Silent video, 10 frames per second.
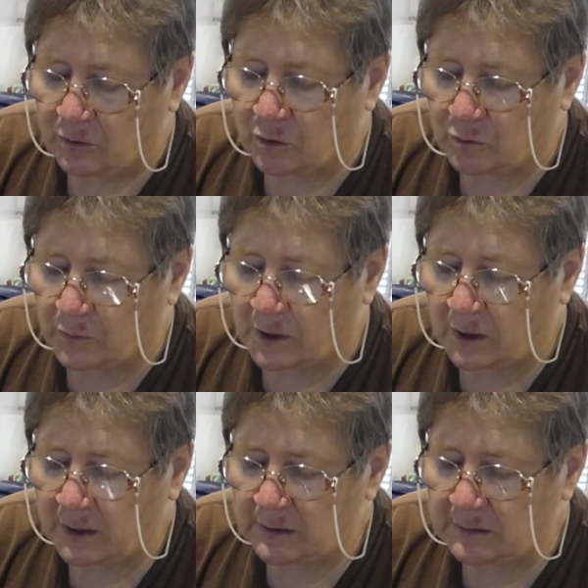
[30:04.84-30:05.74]

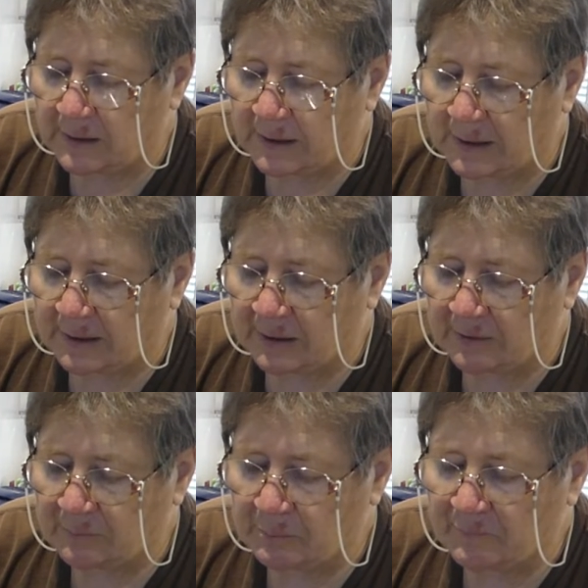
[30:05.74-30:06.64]
alright
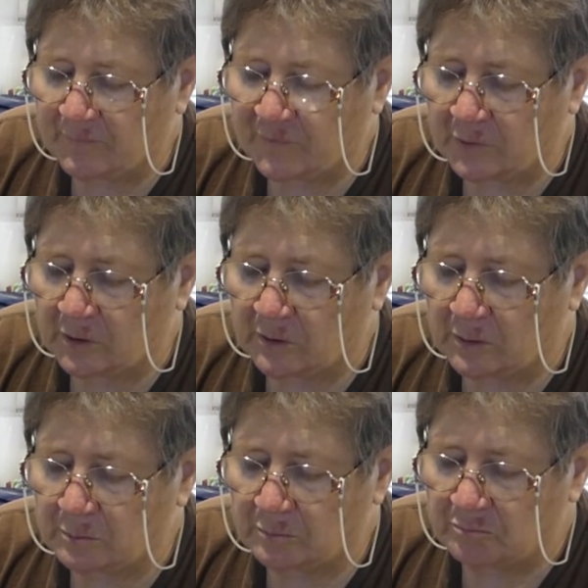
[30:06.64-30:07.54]
for
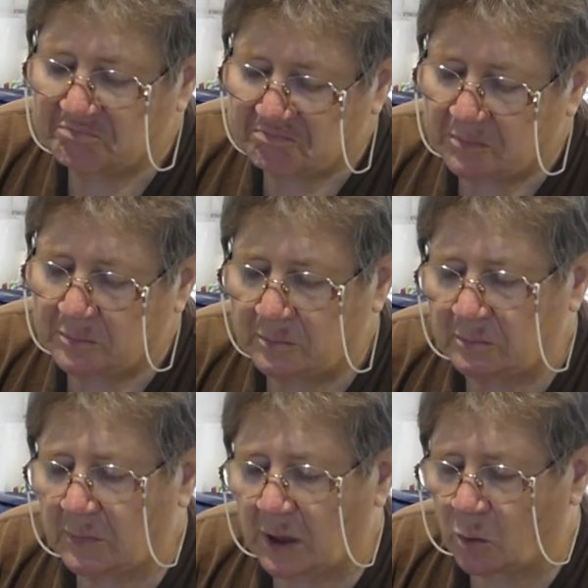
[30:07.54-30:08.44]

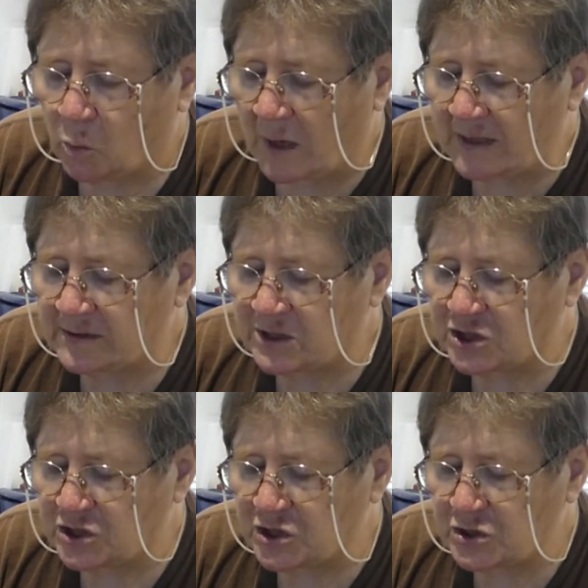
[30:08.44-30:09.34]
a 1
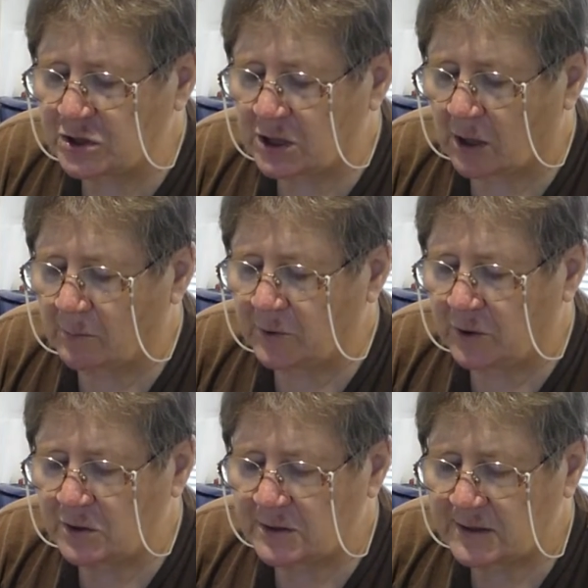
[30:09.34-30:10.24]
to 2 time
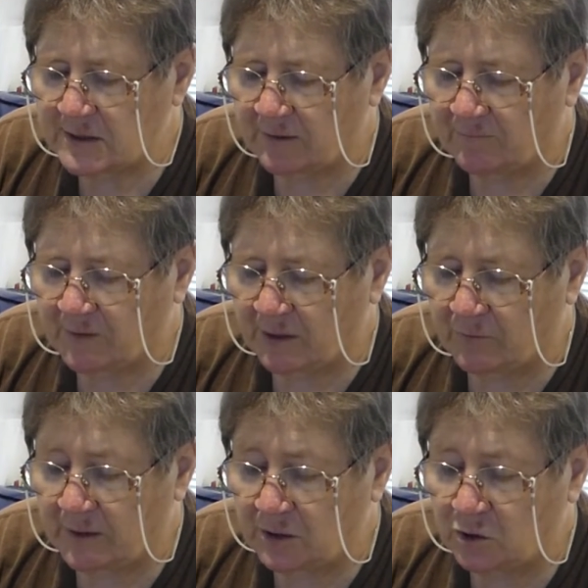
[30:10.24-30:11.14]
use. If they're
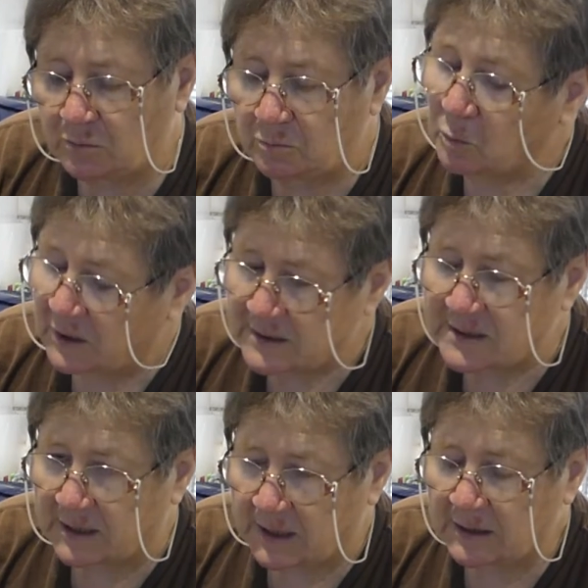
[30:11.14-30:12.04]
in, once
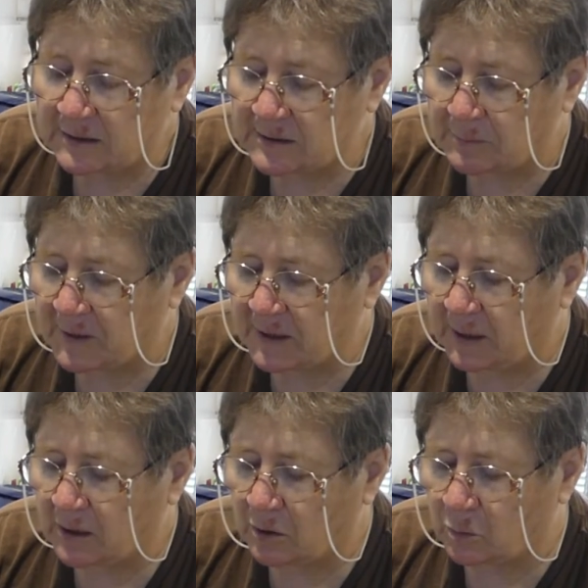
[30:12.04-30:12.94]
again, it
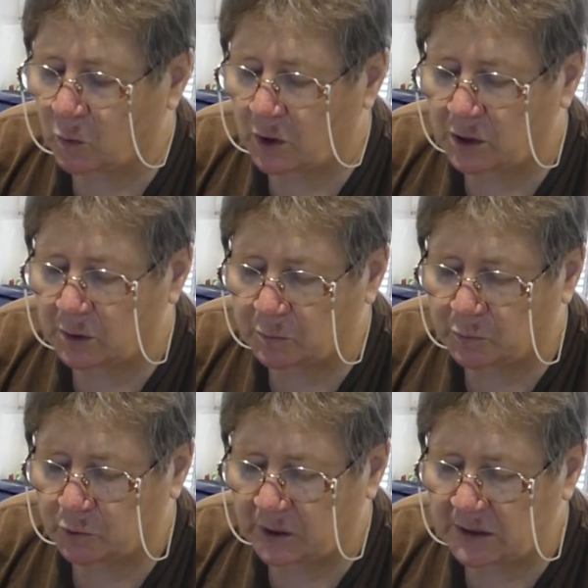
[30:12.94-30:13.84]
depending on what you
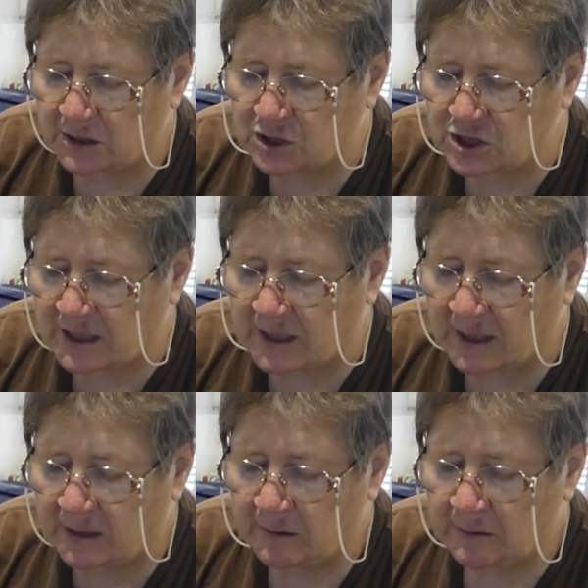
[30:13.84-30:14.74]
put in the
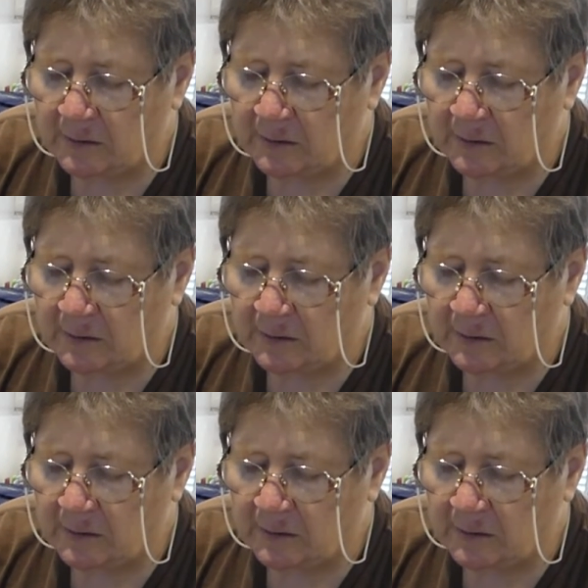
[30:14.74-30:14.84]
jar,